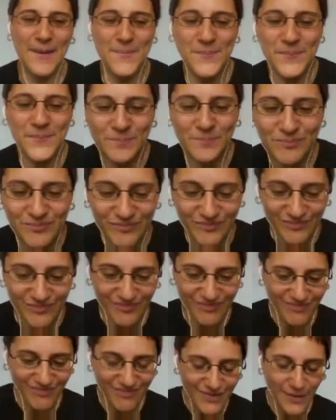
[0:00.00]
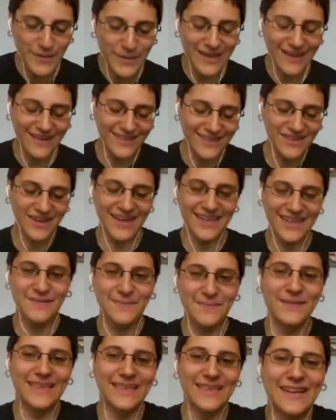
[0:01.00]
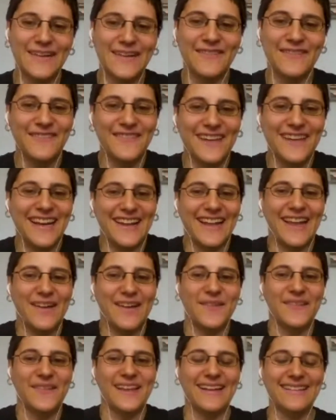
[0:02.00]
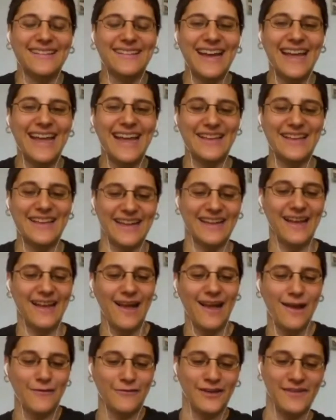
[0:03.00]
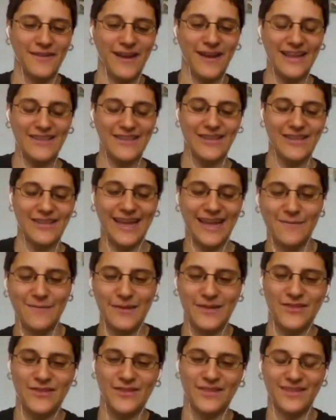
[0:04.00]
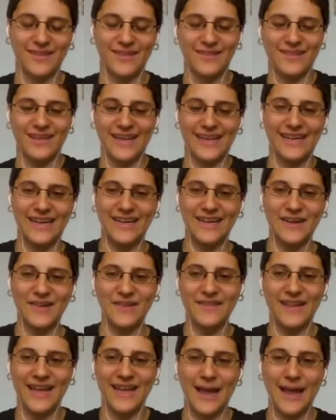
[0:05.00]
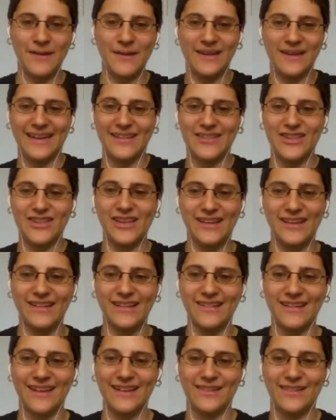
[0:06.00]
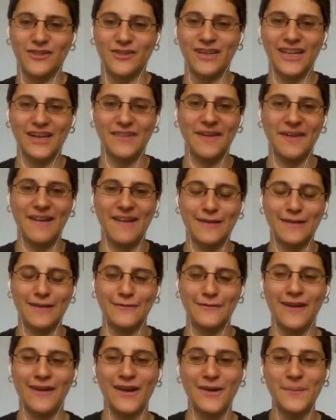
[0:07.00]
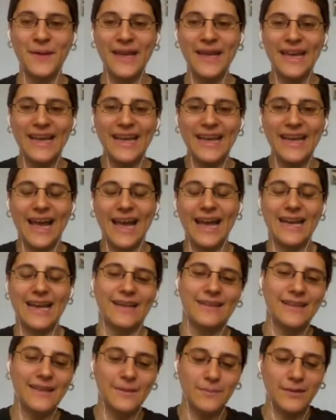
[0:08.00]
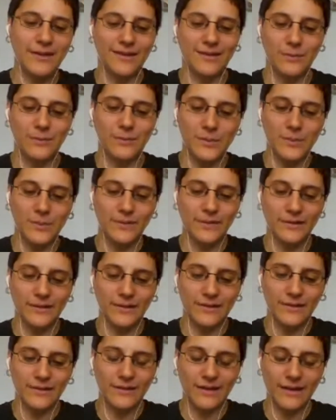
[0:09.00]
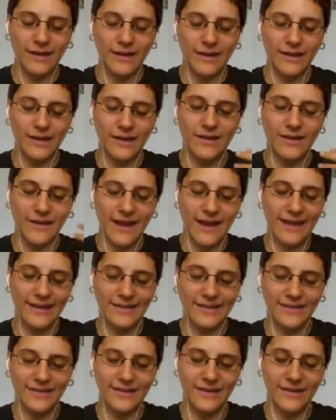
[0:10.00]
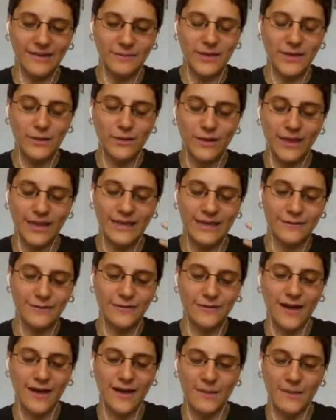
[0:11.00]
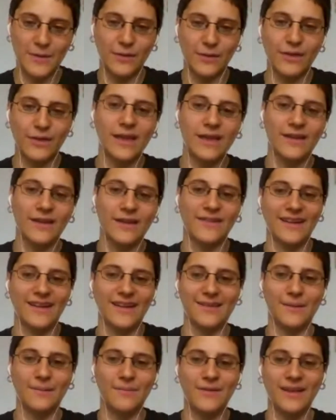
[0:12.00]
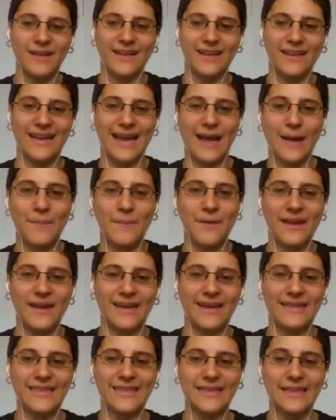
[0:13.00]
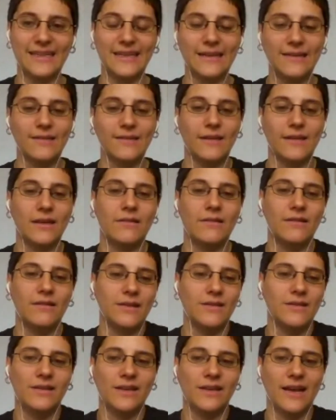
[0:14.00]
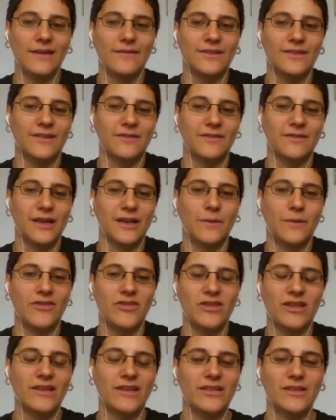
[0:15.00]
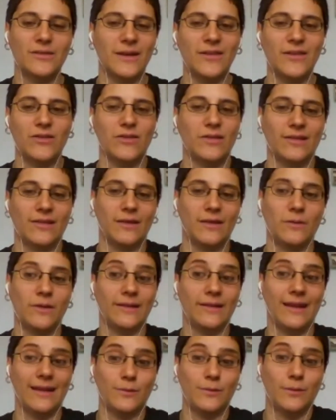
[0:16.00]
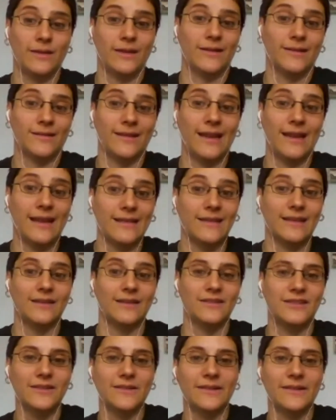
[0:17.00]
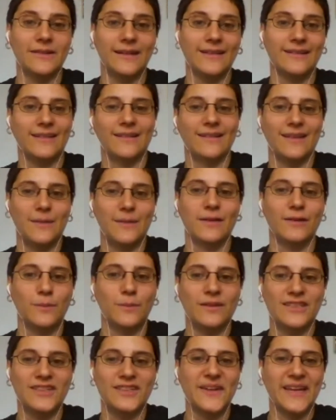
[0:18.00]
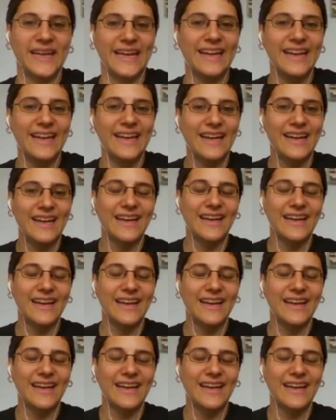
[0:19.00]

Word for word: um, because you kind of believe, you know, like what they say. They're like, ah, free range, and they have pictures of like, you know, the happy like chickens like strolling around their farm. And I think because people in their heads, you know, when you think of a farm, you think of like something like happy and idyllic, and so you you kind of don't really question it too much. It's like, well, that's what they're saying that they're doing, so they must be doing it.